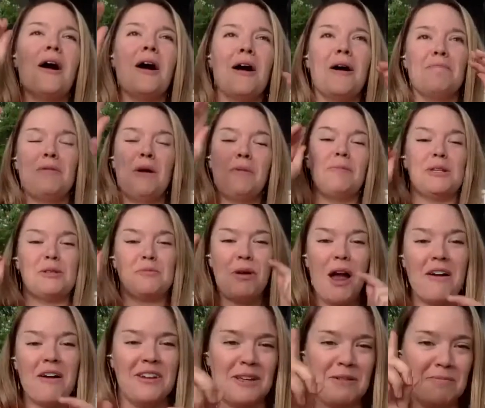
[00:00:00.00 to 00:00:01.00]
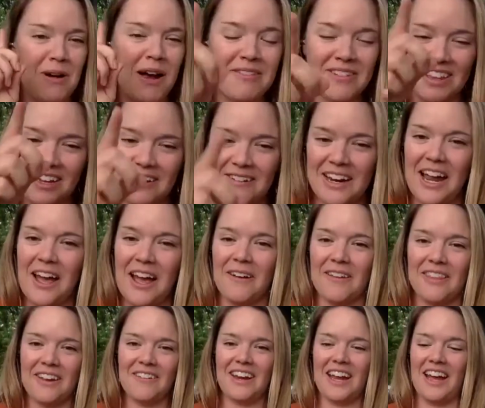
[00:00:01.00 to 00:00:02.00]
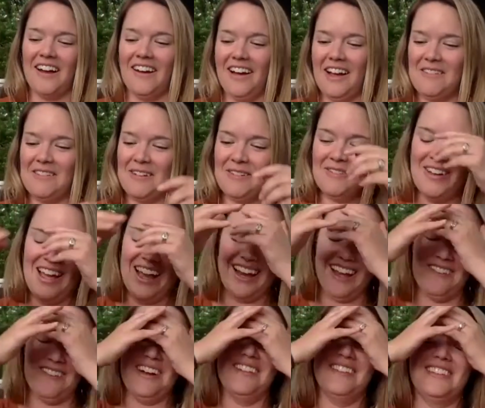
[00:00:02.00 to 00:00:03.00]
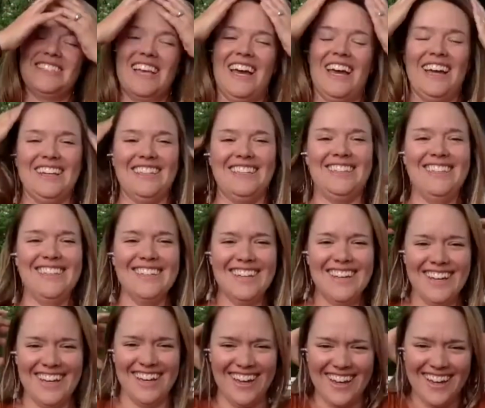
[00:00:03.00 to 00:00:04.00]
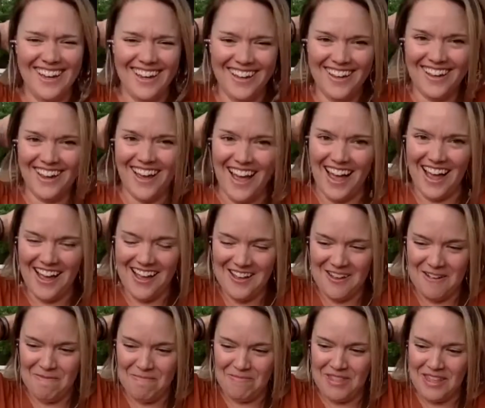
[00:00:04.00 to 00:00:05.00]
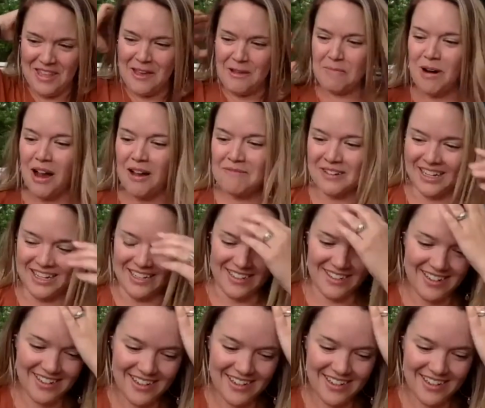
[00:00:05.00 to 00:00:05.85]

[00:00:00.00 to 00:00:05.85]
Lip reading: Purpose, profit. There we go. I'm going back. I promise, guys. Profit.